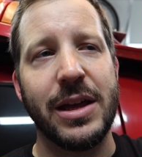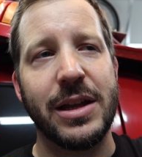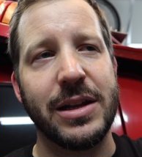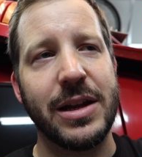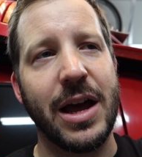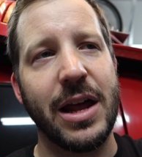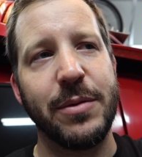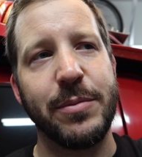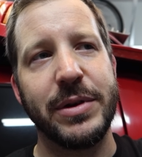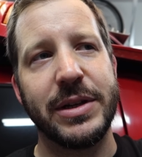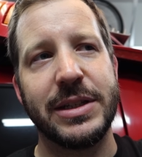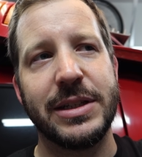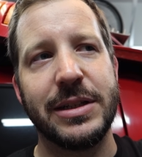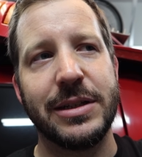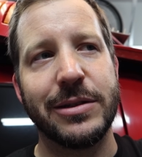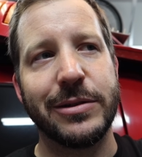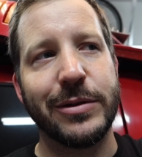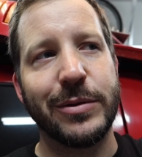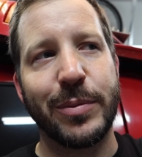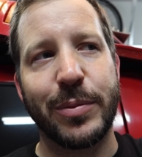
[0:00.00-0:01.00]
Not a big
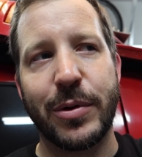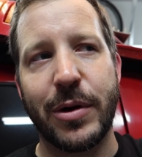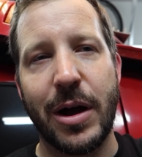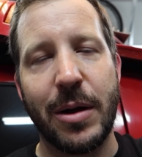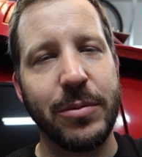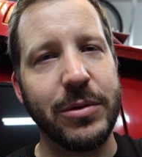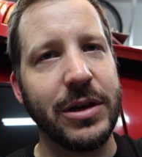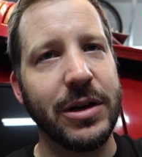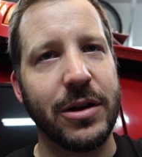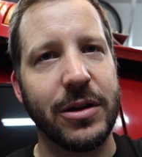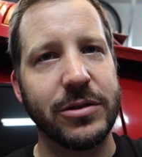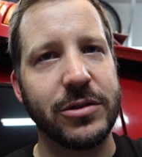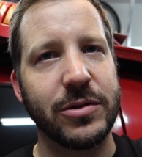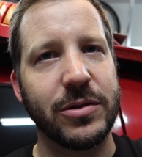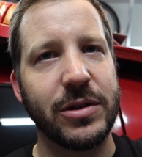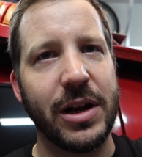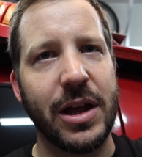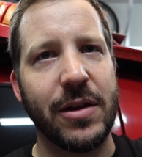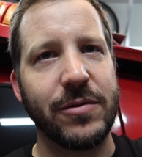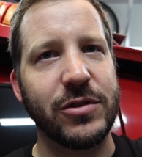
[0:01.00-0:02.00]
deal. Probably also
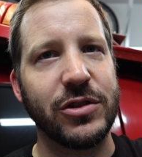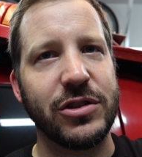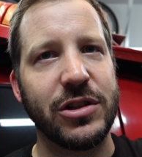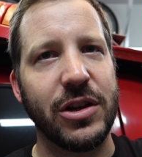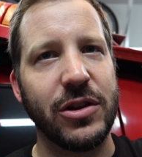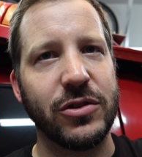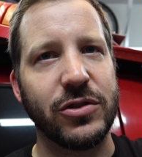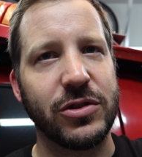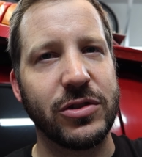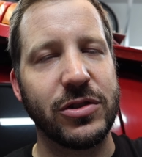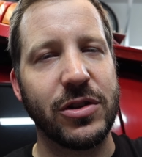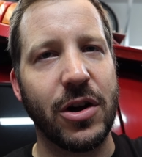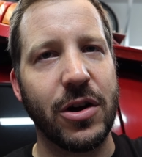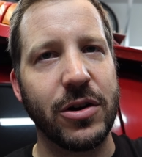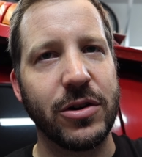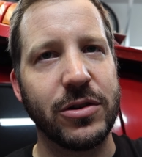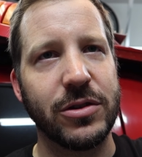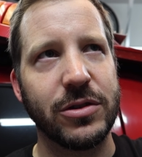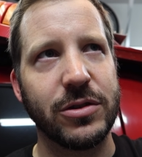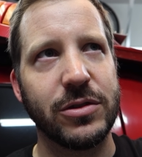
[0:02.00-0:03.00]
gonna have to change
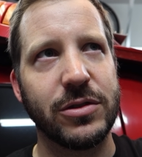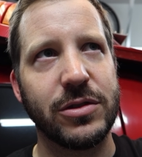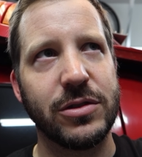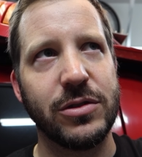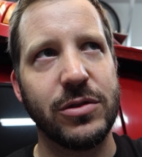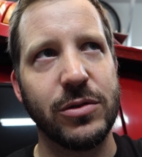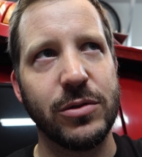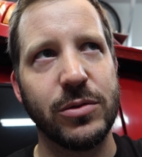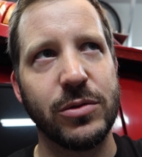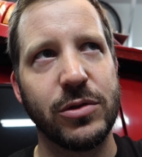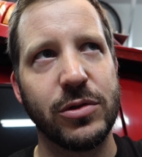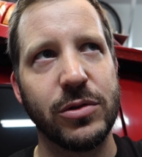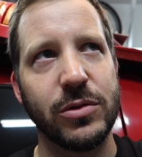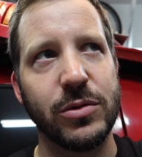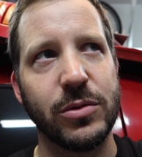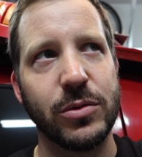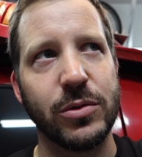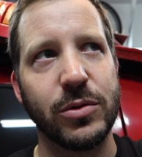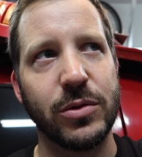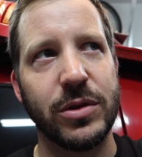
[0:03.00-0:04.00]
starters due
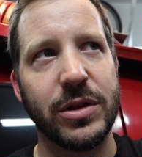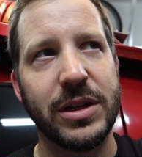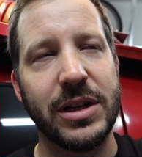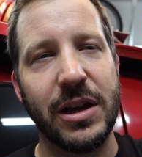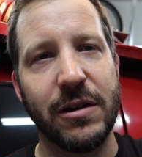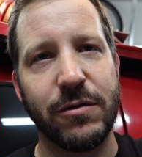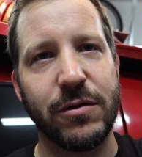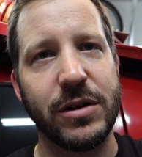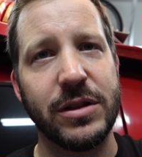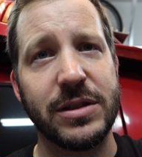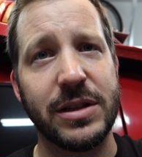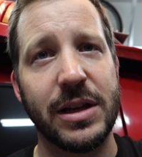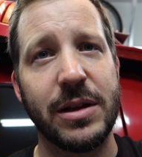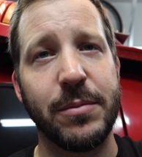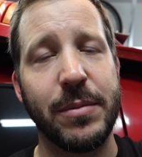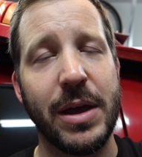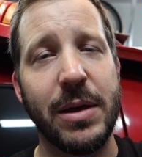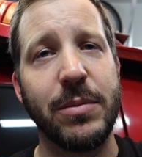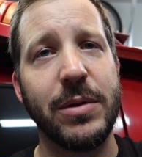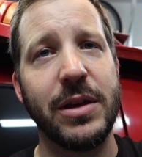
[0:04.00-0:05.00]
to the difference,
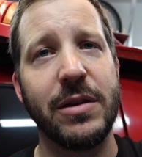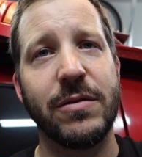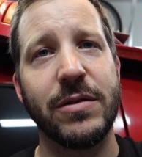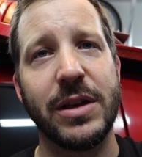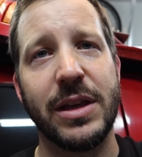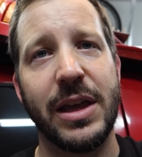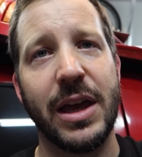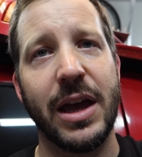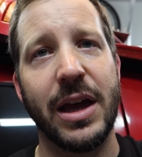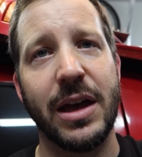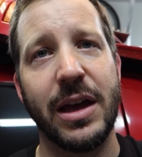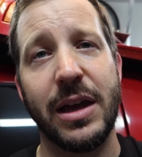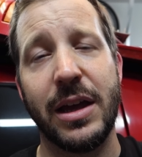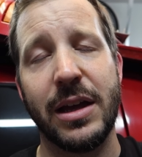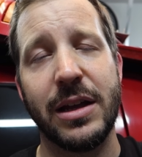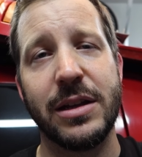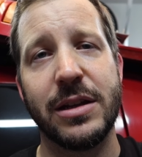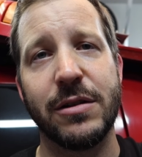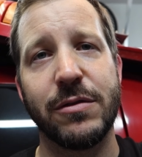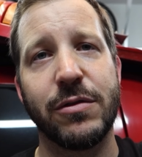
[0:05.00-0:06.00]
and maybe even get
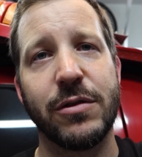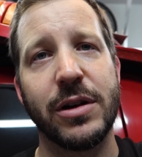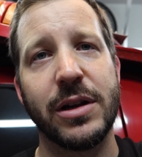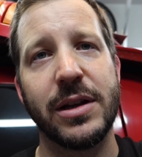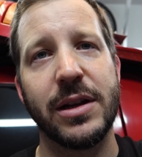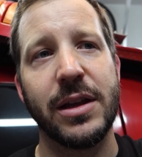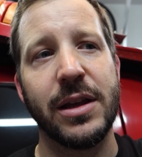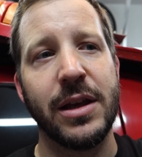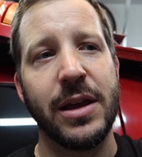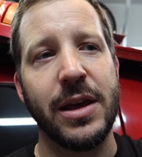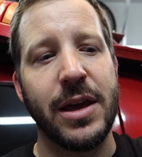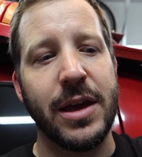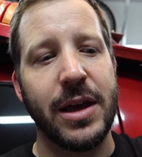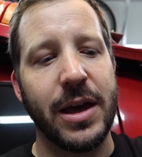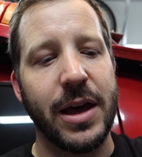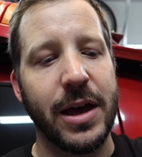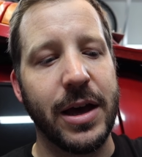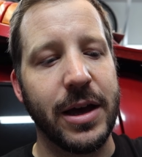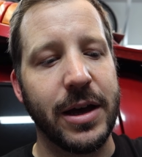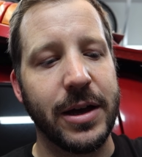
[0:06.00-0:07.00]
a different
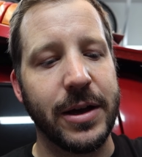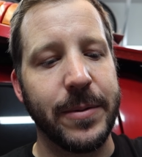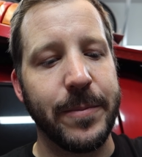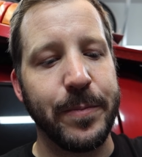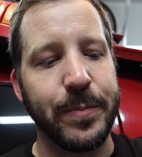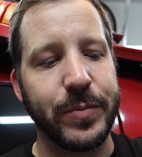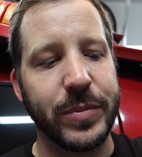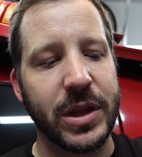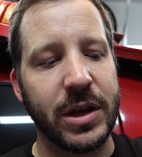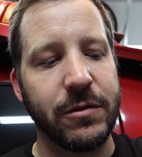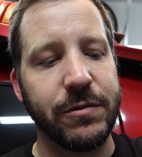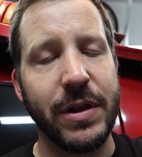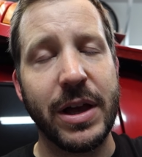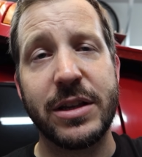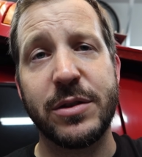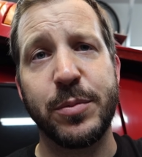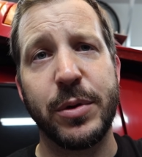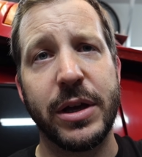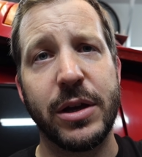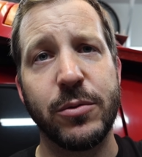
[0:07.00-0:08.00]

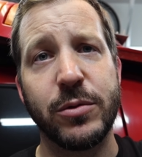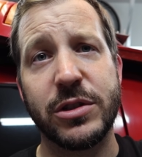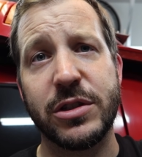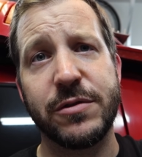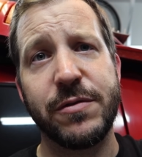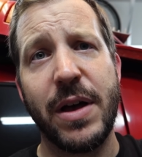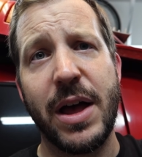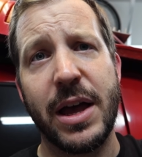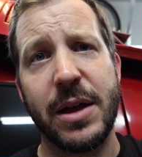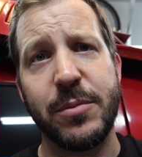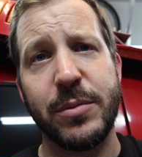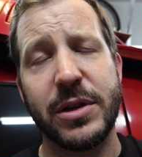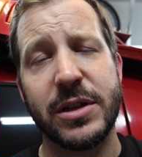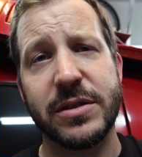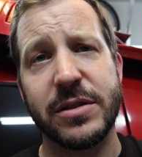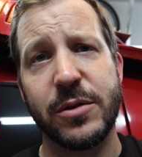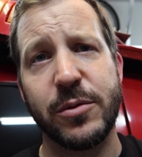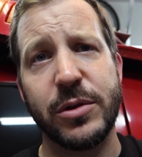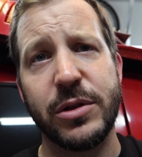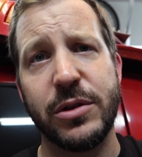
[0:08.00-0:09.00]
flex plate, which is fine
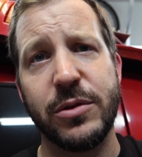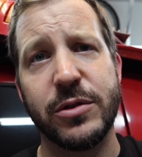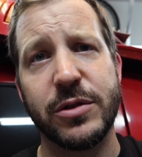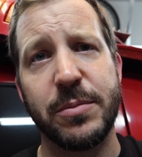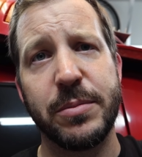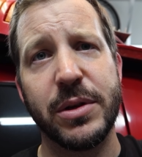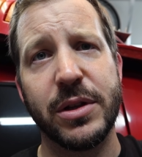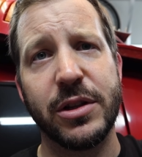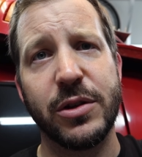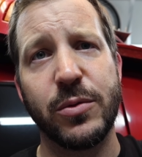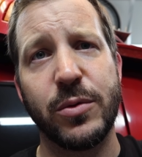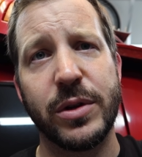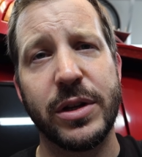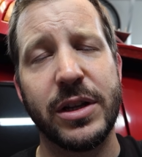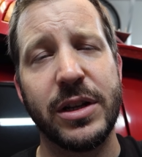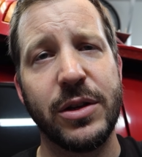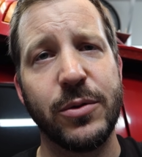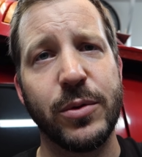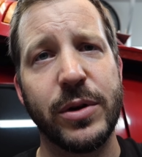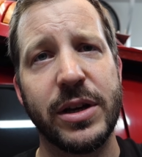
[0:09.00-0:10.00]
because I wanted to use a billet one
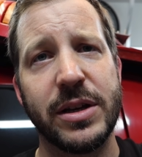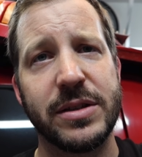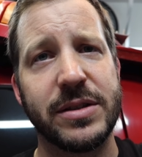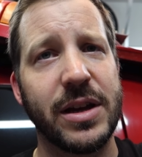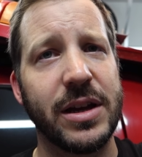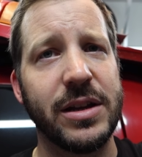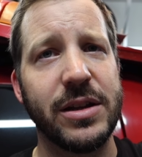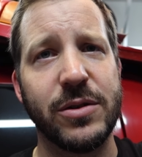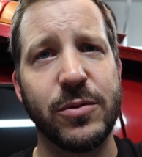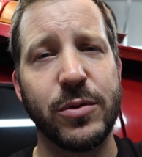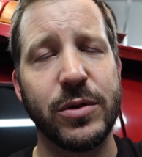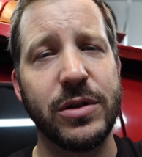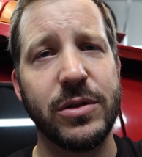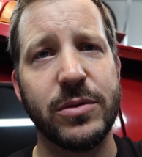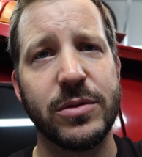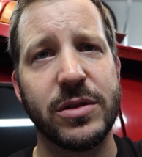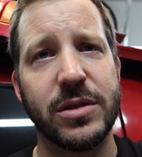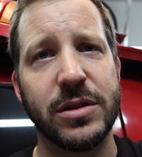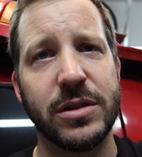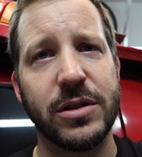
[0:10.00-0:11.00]
anyways. I didn't want to
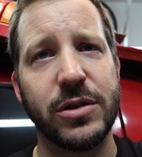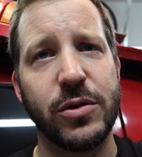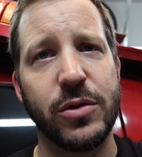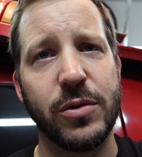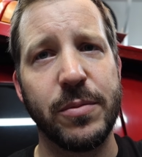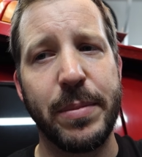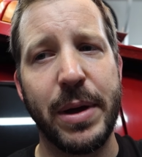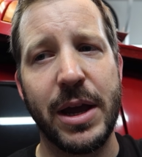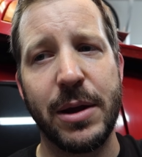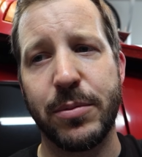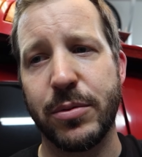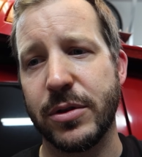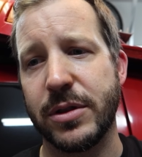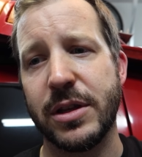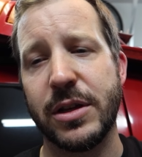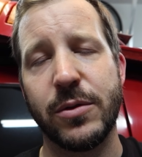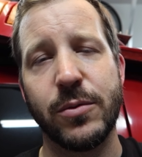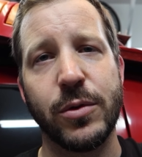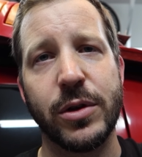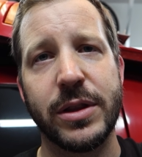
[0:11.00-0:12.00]
use the little paper
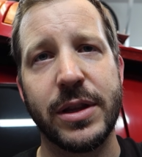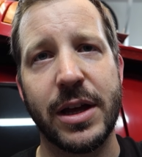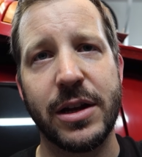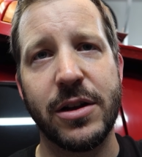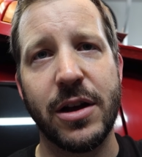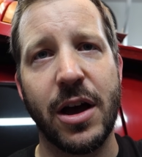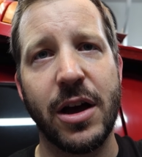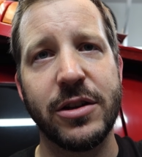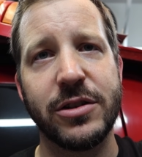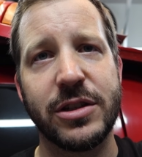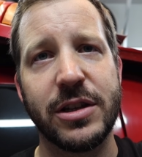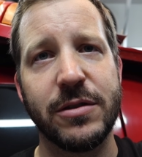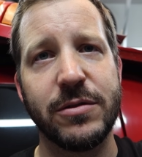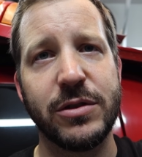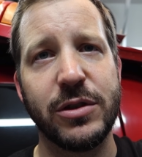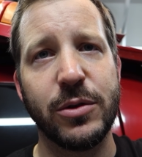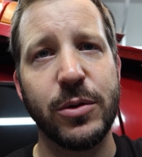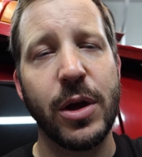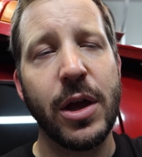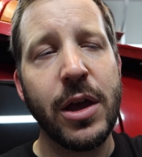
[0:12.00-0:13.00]
thin one that Dodge gives
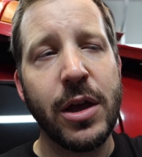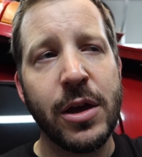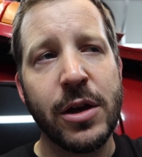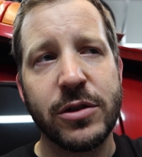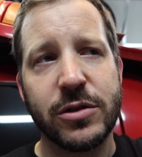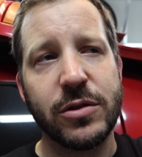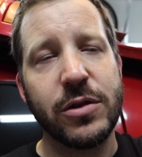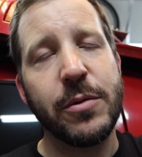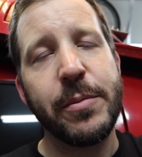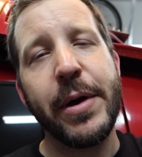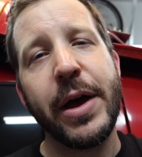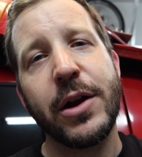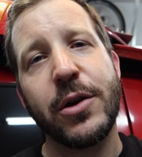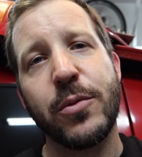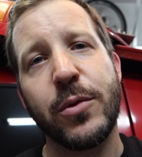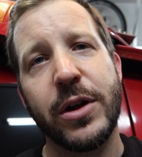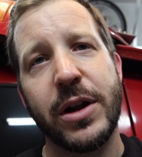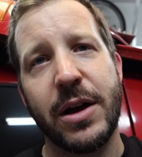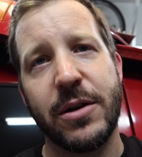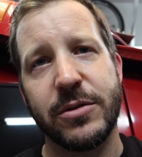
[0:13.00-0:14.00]
you. So no matter
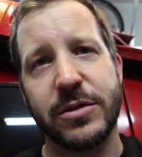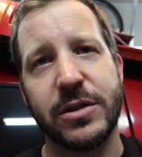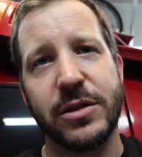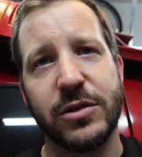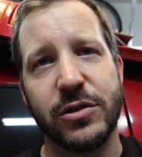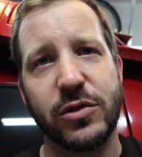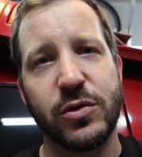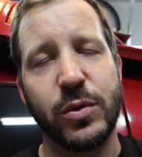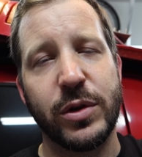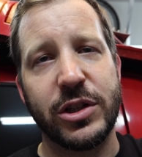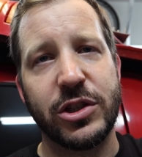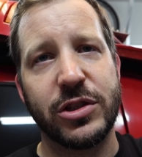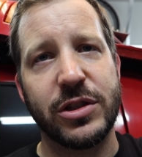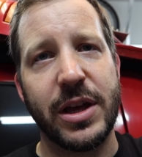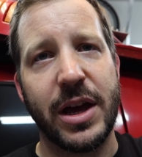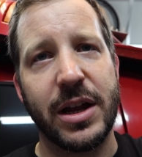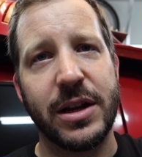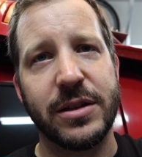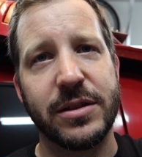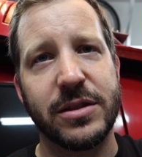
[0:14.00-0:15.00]
what, I was gonna switch
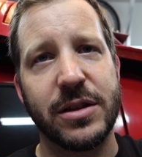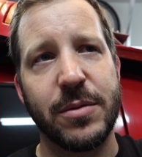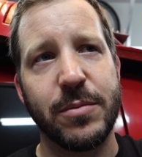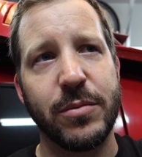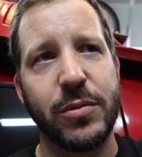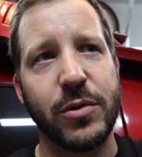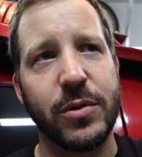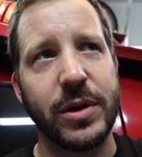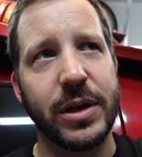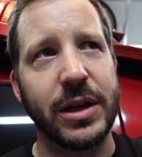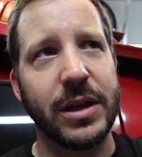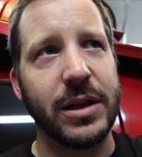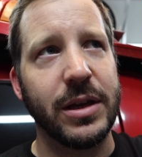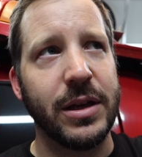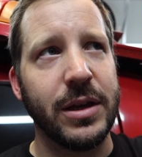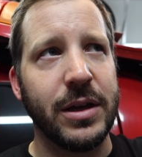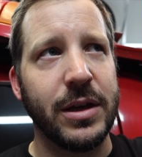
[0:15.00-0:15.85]
that at some point.